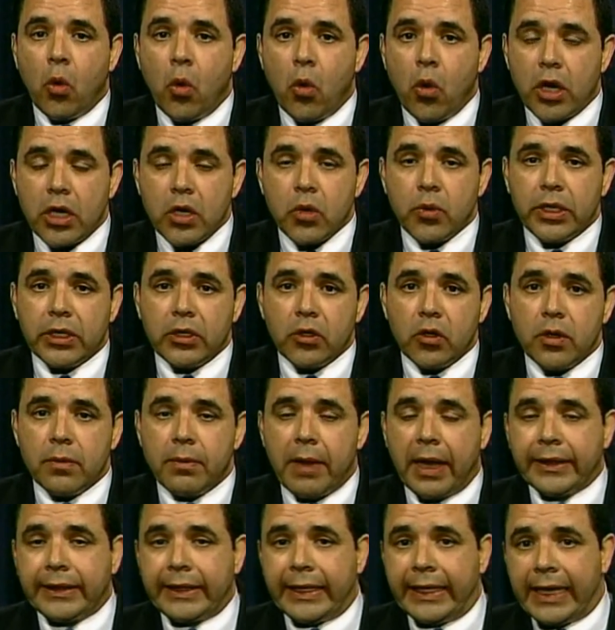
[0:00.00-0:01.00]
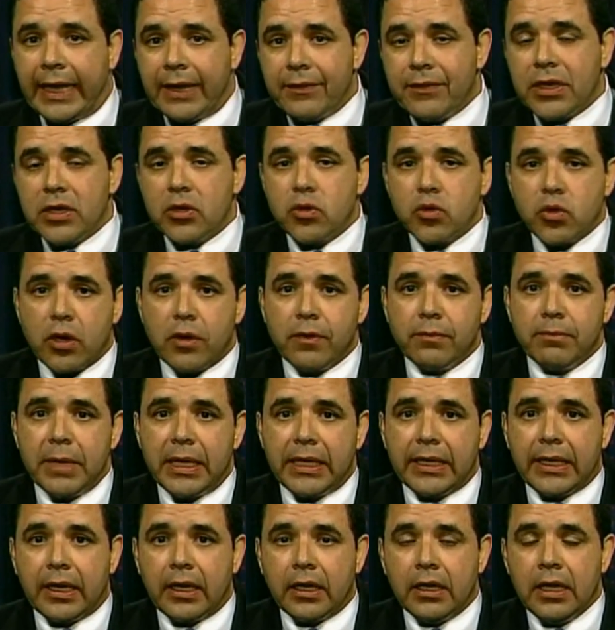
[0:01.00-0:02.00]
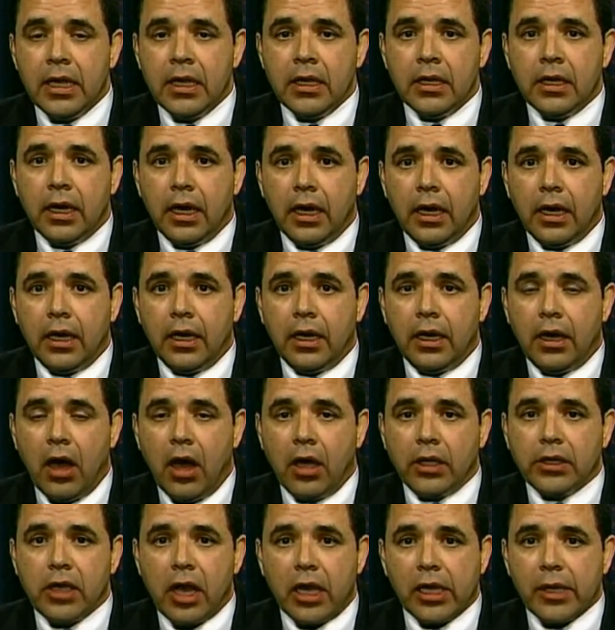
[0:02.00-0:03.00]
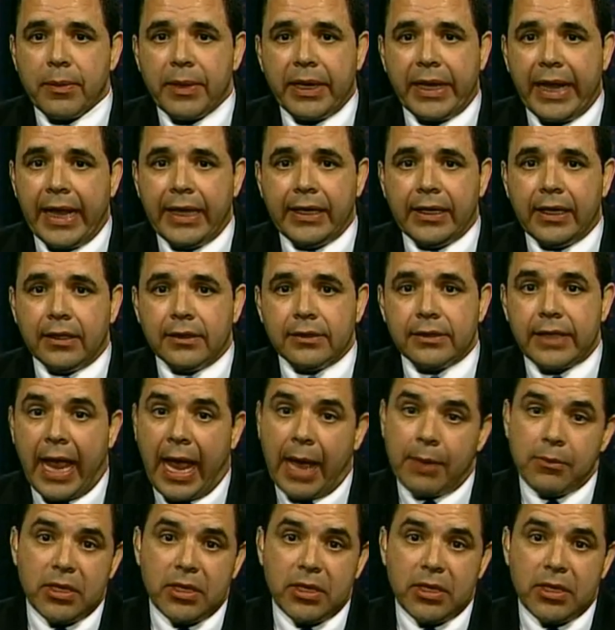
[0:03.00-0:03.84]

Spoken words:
what do we do about the 11 to 12 million undocumented aliens?